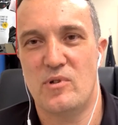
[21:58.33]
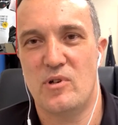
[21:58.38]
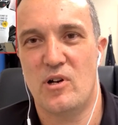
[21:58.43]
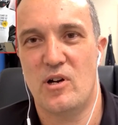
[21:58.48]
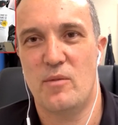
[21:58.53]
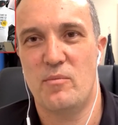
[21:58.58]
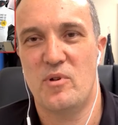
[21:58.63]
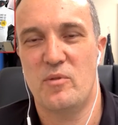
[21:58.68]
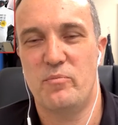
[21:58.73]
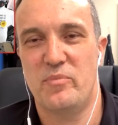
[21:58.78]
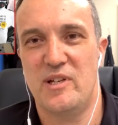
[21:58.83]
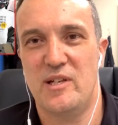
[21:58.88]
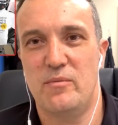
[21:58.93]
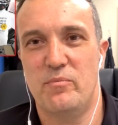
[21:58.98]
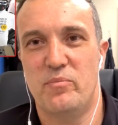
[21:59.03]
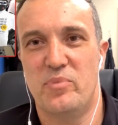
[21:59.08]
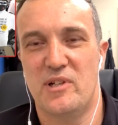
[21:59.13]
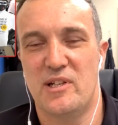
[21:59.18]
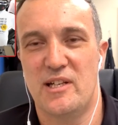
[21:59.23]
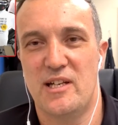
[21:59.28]
I'm a
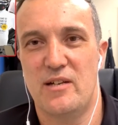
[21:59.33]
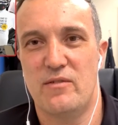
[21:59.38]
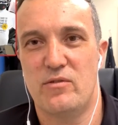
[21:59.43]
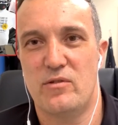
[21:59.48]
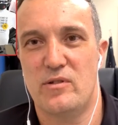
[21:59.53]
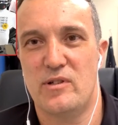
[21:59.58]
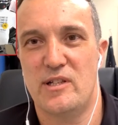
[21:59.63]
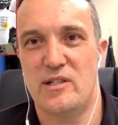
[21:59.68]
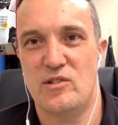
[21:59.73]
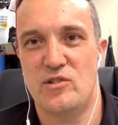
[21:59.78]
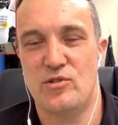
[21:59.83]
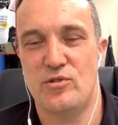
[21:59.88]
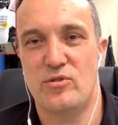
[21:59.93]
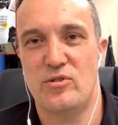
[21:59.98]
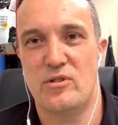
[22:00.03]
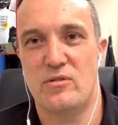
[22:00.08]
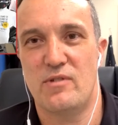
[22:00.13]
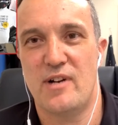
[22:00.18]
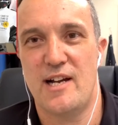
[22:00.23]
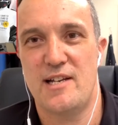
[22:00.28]
big believer in
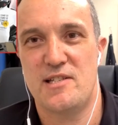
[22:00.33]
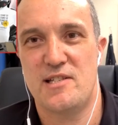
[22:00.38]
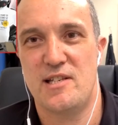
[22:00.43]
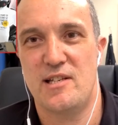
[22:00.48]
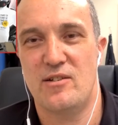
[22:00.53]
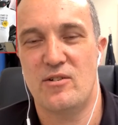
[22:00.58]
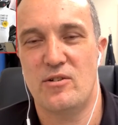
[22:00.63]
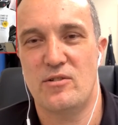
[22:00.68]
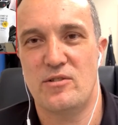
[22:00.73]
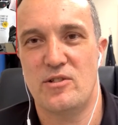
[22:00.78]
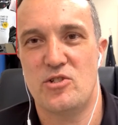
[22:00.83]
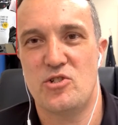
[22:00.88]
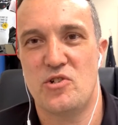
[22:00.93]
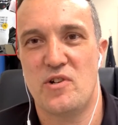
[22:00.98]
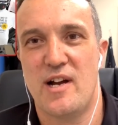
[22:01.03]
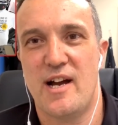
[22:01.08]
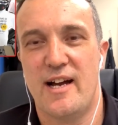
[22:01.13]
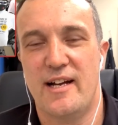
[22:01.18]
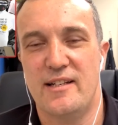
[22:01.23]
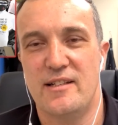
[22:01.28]
do the racing on the
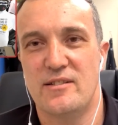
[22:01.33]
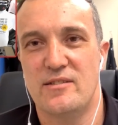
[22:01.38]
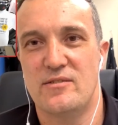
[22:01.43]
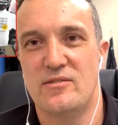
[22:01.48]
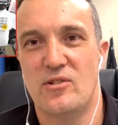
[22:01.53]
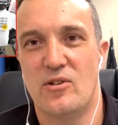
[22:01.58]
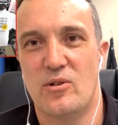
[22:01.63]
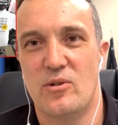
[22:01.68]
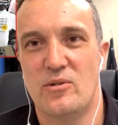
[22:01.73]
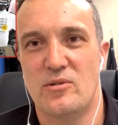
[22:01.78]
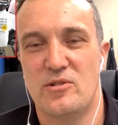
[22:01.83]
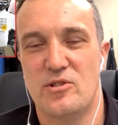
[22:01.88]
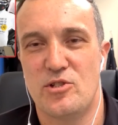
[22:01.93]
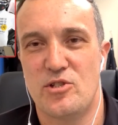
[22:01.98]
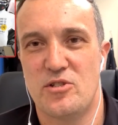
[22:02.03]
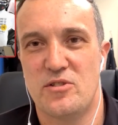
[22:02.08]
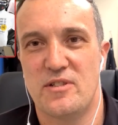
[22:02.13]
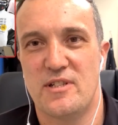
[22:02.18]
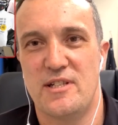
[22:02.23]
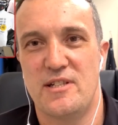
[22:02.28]
track and not on the
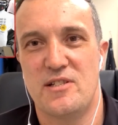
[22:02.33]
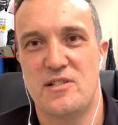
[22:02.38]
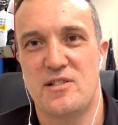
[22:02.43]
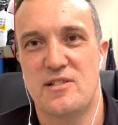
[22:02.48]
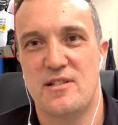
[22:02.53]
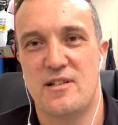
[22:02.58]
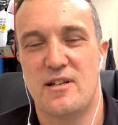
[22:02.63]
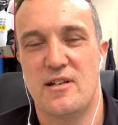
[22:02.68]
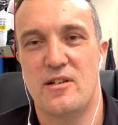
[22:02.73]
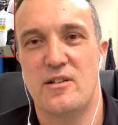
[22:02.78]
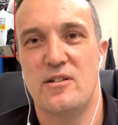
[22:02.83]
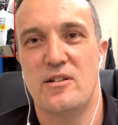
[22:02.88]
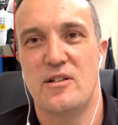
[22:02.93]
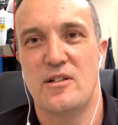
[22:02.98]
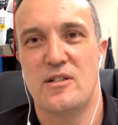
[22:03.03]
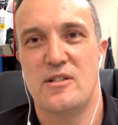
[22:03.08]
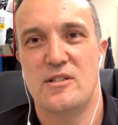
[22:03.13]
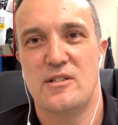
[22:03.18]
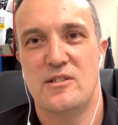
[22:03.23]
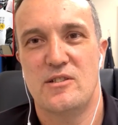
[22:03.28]
streets. So
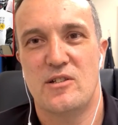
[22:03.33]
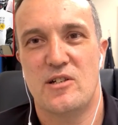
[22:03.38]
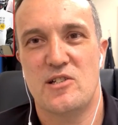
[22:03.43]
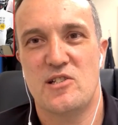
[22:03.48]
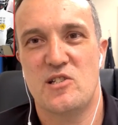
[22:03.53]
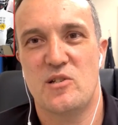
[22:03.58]
I